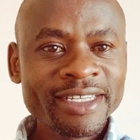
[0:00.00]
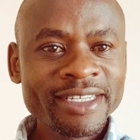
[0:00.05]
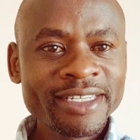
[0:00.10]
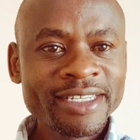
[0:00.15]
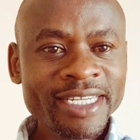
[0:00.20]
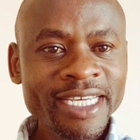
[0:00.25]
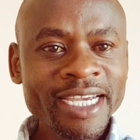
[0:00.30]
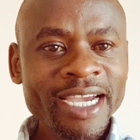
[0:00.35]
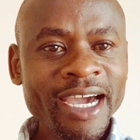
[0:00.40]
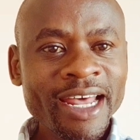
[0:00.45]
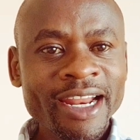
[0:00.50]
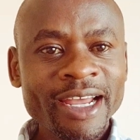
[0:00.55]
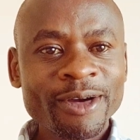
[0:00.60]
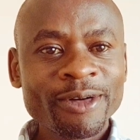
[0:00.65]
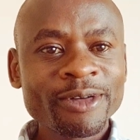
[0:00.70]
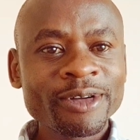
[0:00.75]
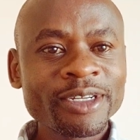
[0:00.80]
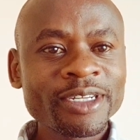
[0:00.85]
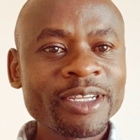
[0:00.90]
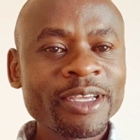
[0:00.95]
stick
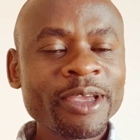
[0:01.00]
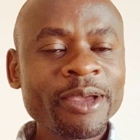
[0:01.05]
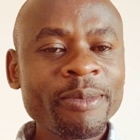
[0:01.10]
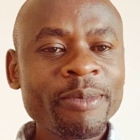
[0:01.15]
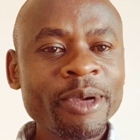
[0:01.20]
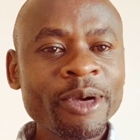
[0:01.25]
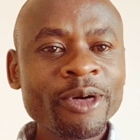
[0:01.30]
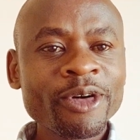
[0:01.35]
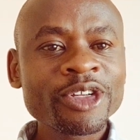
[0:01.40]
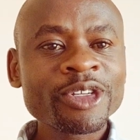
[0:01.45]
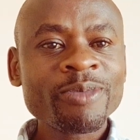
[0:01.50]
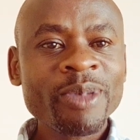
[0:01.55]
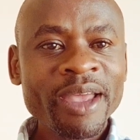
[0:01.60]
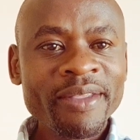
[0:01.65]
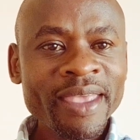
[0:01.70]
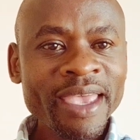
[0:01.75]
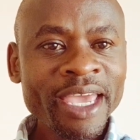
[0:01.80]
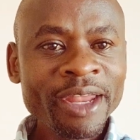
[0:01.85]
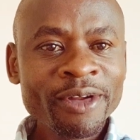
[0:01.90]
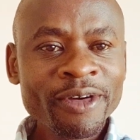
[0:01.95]
around because
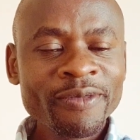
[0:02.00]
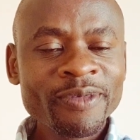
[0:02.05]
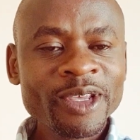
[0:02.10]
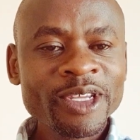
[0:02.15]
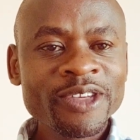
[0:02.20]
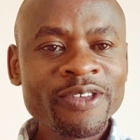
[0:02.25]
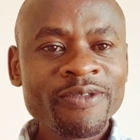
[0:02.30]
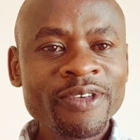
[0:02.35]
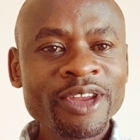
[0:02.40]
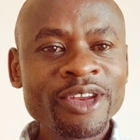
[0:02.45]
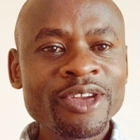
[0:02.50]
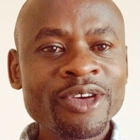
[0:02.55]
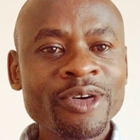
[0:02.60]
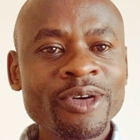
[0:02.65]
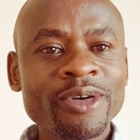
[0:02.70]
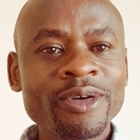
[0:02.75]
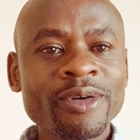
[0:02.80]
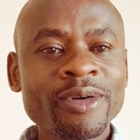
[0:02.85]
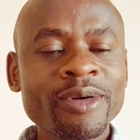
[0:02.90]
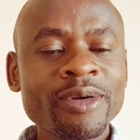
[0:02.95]
by the end of this video,
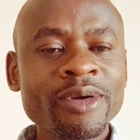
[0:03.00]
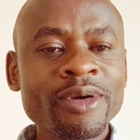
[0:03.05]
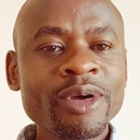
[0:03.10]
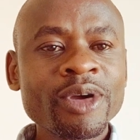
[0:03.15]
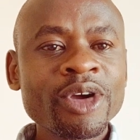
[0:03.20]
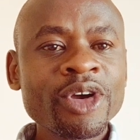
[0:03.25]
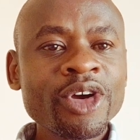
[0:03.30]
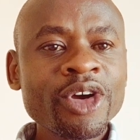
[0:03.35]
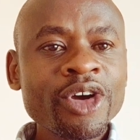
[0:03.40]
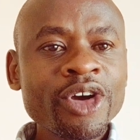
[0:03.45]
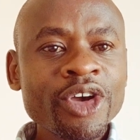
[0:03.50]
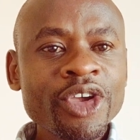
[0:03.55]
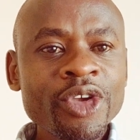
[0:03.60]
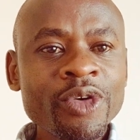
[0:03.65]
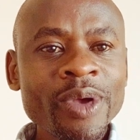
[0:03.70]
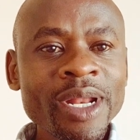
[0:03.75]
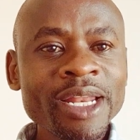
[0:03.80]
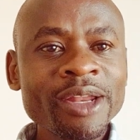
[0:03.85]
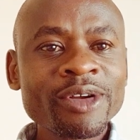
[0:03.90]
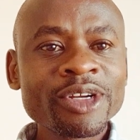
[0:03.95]

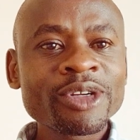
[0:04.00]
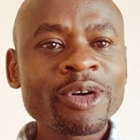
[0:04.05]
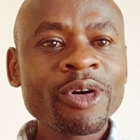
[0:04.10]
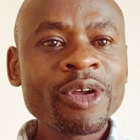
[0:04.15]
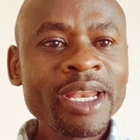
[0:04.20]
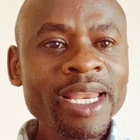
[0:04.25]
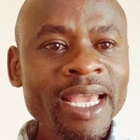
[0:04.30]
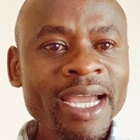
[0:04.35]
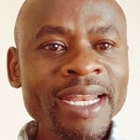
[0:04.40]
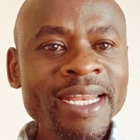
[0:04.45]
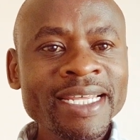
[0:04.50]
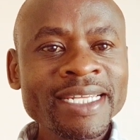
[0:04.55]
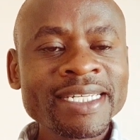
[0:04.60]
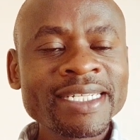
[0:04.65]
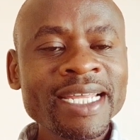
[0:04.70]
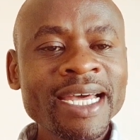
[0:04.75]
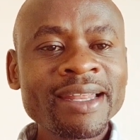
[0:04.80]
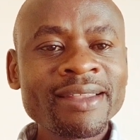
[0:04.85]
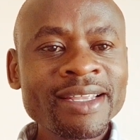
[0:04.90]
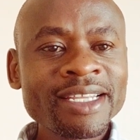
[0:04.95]
you will not only
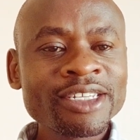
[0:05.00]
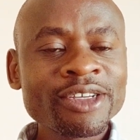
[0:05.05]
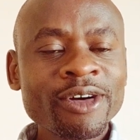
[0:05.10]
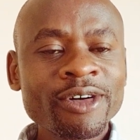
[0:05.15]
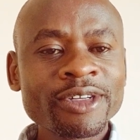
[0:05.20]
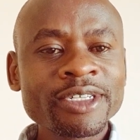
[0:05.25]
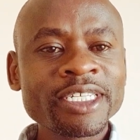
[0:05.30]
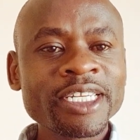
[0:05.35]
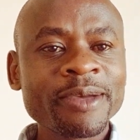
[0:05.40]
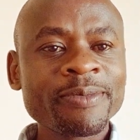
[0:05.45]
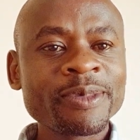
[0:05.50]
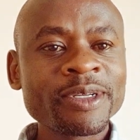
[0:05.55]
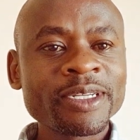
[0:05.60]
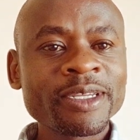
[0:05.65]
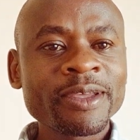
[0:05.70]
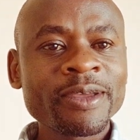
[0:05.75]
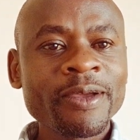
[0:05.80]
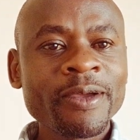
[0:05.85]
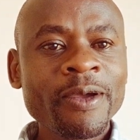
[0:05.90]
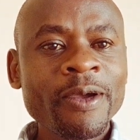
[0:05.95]
understand this
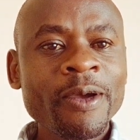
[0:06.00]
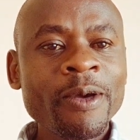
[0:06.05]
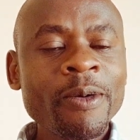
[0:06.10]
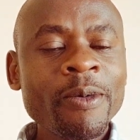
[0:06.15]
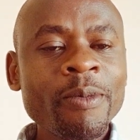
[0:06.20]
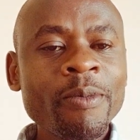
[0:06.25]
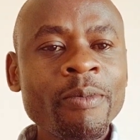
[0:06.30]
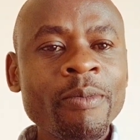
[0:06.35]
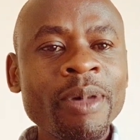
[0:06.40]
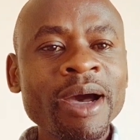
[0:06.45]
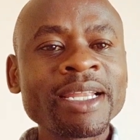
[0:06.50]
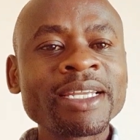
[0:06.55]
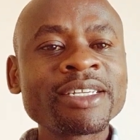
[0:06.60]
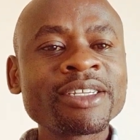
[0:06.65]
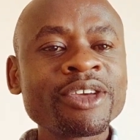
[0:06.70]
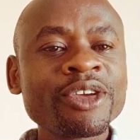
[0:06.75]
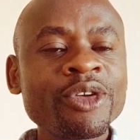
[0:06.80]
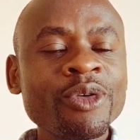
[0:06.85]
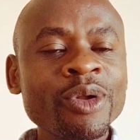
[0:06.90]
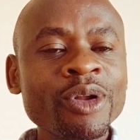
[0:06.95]
concept, but
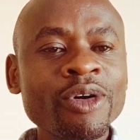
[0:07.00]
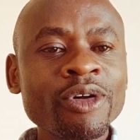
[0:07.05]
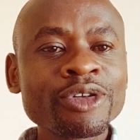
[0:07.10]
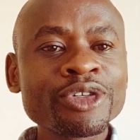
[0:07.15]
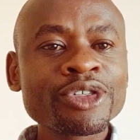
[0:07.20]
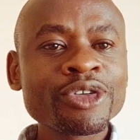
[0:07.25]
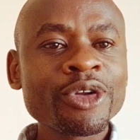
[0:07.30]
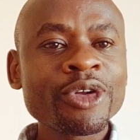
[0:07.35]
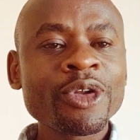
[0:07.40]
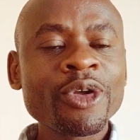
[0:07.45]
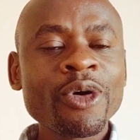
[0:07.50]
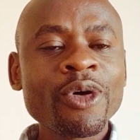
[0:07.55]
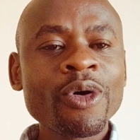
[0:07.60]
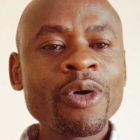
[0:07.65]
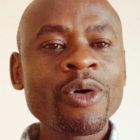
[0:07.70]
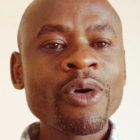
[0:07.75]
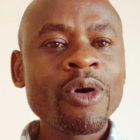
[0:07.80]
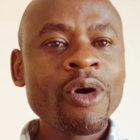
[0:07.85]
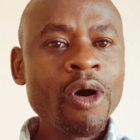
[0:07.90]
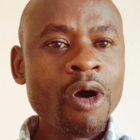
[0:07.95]
you will also
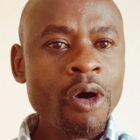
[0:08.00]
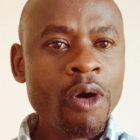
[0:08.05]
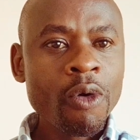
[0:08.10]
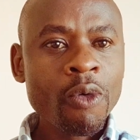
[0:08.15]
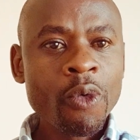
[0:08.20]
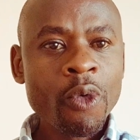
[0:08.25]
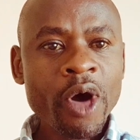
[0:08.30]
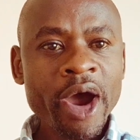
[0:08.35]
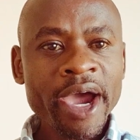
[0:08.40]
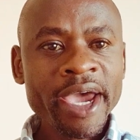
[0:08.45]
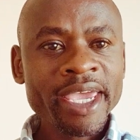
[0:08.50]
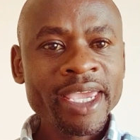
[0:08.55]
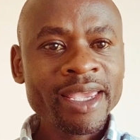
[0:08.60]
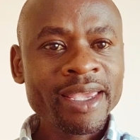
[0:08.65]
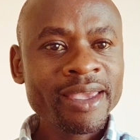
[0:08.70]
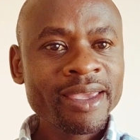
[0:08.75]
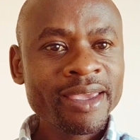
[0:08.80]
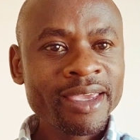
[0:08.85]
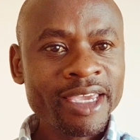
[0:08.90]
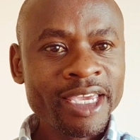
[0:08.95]
know why
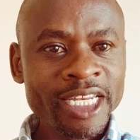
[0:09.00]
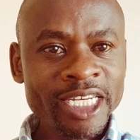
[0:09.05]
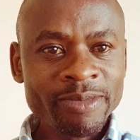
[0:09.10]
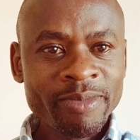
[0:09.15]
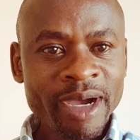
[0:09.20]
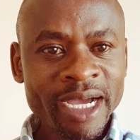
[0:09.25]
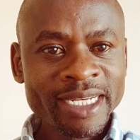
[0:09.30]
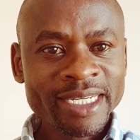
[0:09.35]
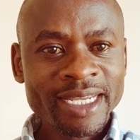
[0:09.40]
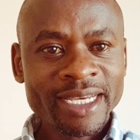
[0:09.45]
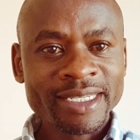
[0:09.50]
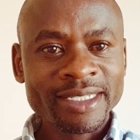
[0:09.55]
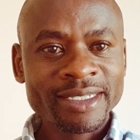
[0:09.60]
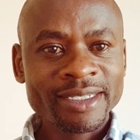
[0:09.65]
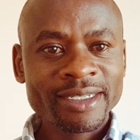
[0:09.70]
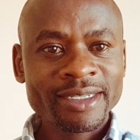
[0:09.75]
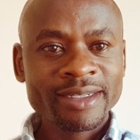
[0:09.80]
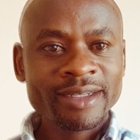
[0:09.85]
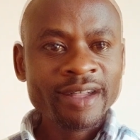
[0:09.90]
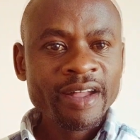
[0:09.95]
it
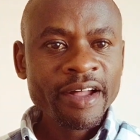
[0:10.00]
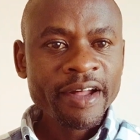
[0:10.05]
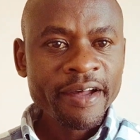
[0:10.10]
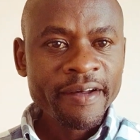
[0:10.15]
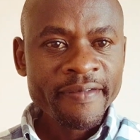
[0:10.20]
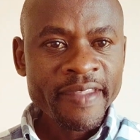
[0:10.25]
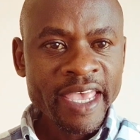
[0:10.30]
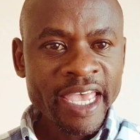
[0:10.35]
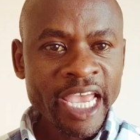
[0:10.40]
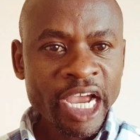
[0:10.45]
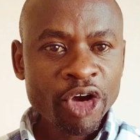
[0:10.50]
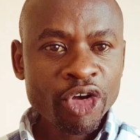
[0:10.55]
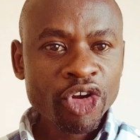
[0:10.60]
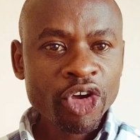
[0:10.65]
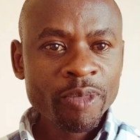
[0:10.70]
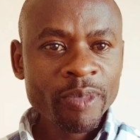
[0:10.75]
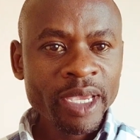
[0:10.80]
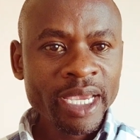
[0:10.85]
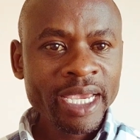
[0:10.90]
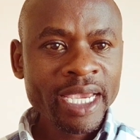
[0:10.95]
matters. The
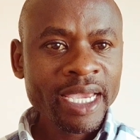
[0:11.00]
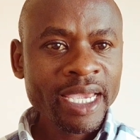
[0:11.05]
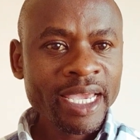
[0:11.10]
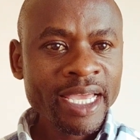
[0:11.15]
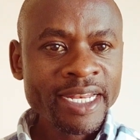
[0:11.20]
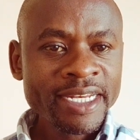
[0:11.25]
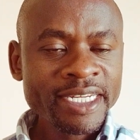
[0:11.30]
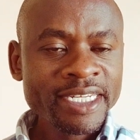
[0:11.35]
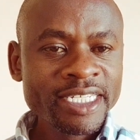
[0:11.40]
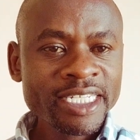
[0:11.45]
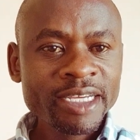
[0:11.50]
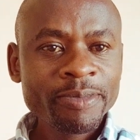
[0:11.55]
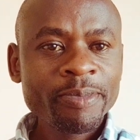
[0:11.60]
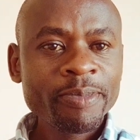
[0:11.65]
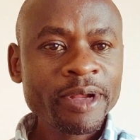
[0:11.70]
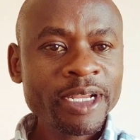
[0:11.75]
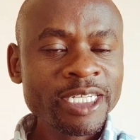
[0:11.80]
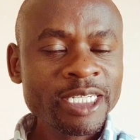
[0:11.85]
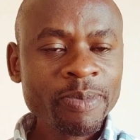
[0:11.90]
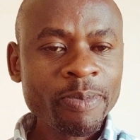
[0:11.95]
economic
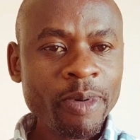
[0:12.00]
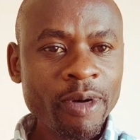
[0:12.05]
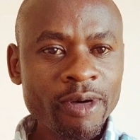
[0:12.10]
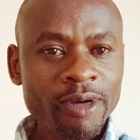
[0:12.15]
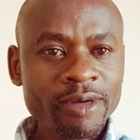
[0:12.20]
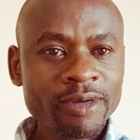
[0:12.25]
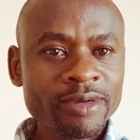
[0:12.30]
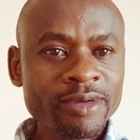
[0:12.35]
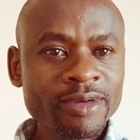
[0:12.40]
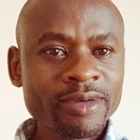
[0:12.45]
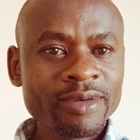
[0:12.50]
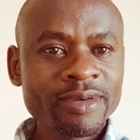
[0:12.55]
entity principle